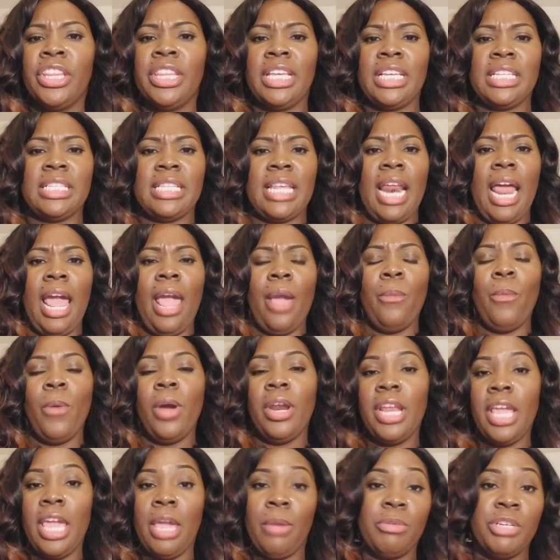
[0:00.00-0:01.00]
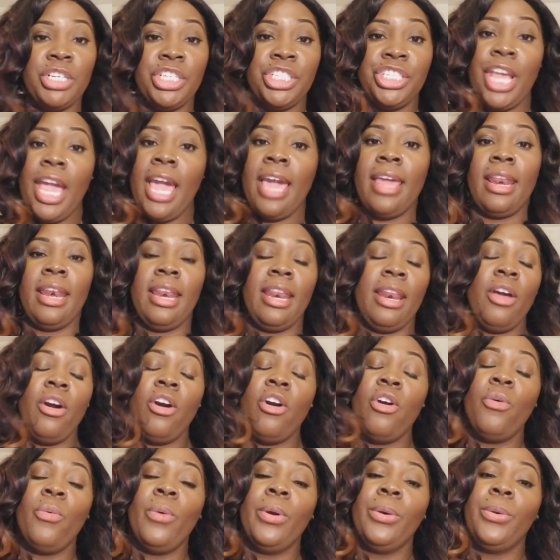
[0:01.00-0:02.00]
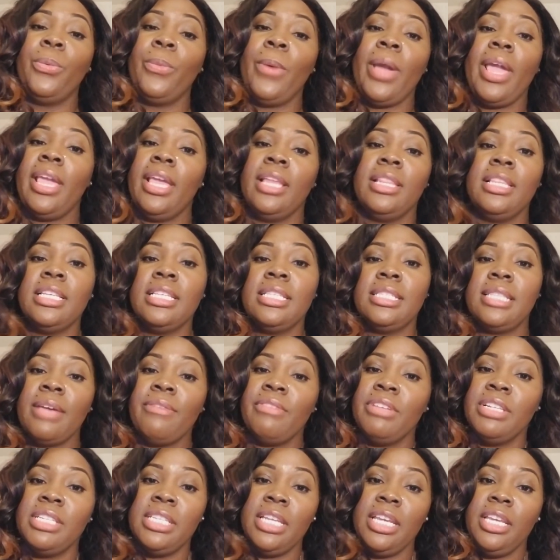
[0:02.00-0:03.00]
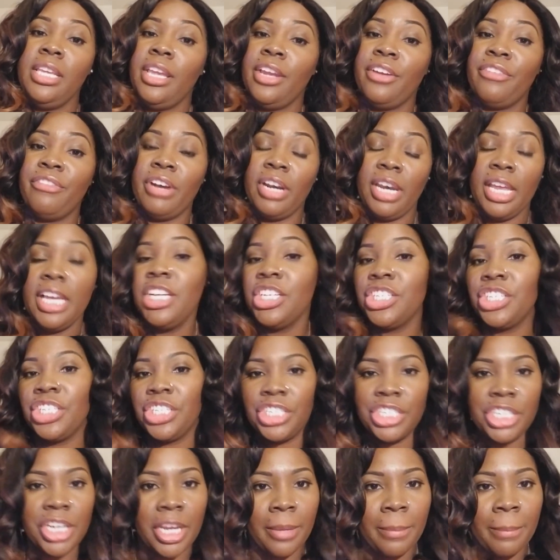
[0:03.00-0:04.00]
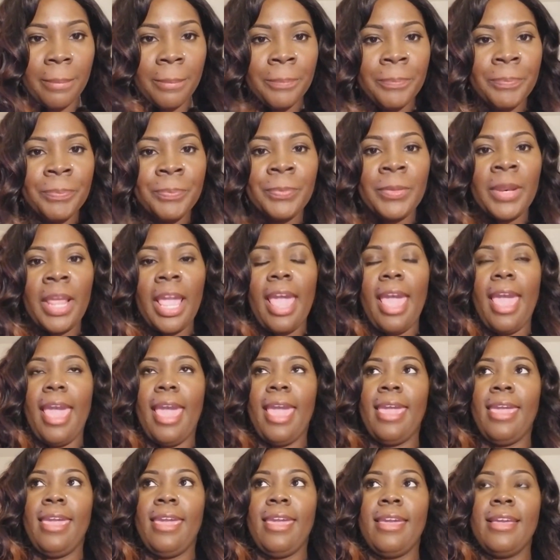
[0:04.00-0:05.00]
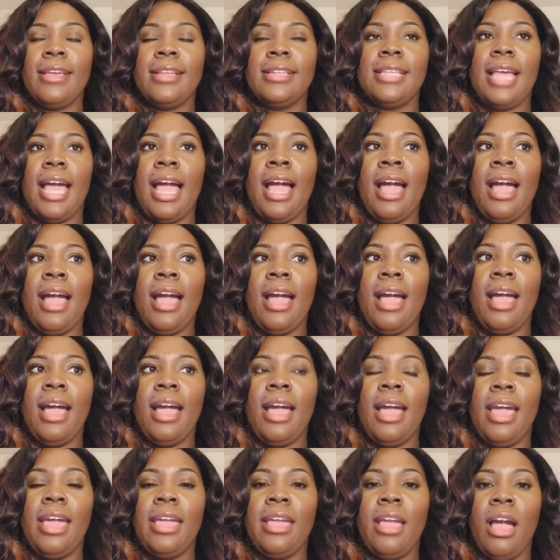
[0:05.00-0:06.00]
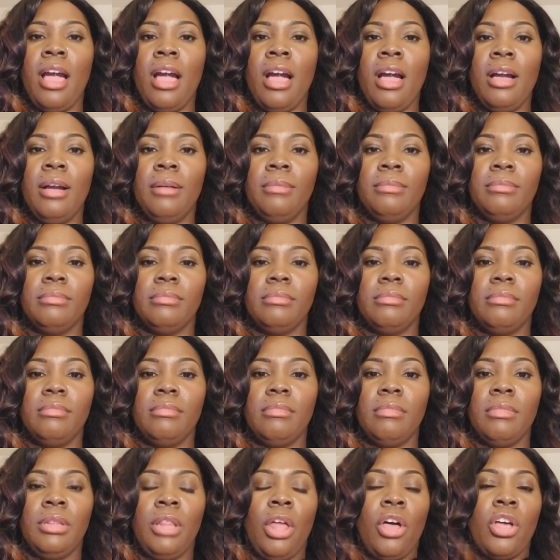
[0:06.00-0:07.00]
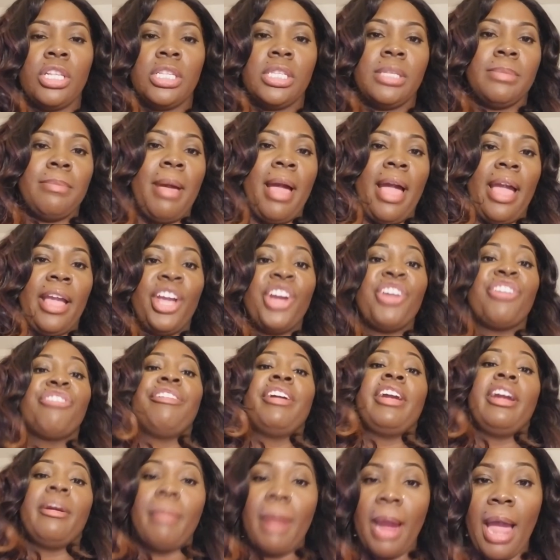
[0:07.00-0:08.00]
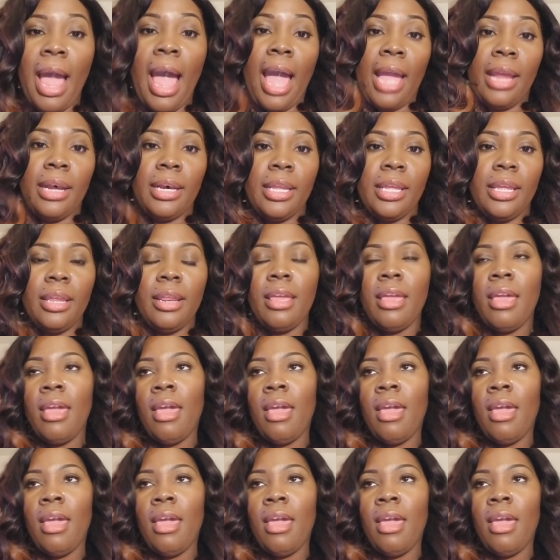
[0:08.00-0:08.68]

things that I had wanted, it was shattered. It all went away in this 17-year relationship. And I lost my career behind it.